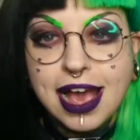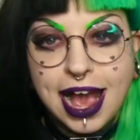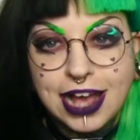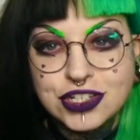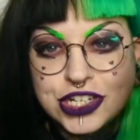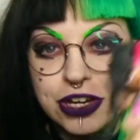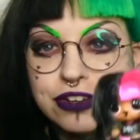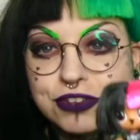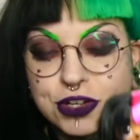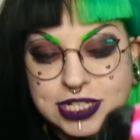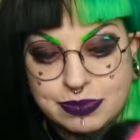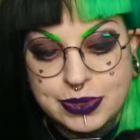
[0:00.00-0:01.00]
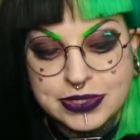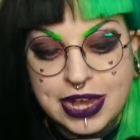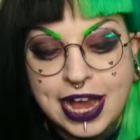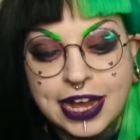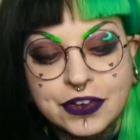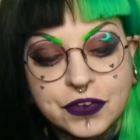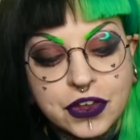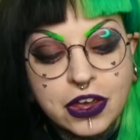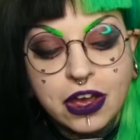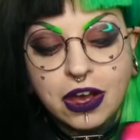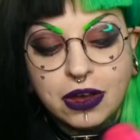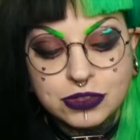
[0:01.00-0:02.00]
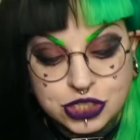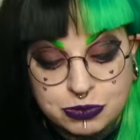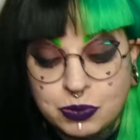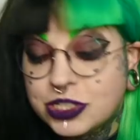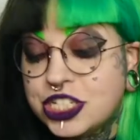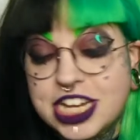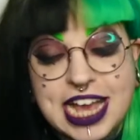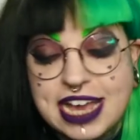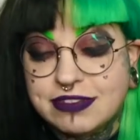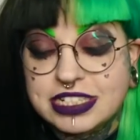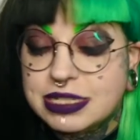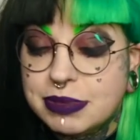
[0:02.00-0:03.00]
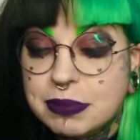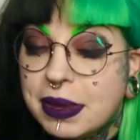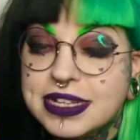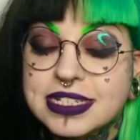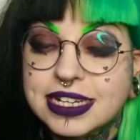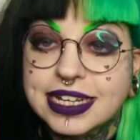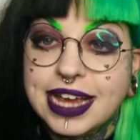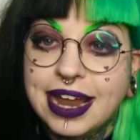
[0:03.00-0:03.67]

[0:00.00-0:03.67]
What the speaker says: and she got it for Christmas, and she gave it to me basically,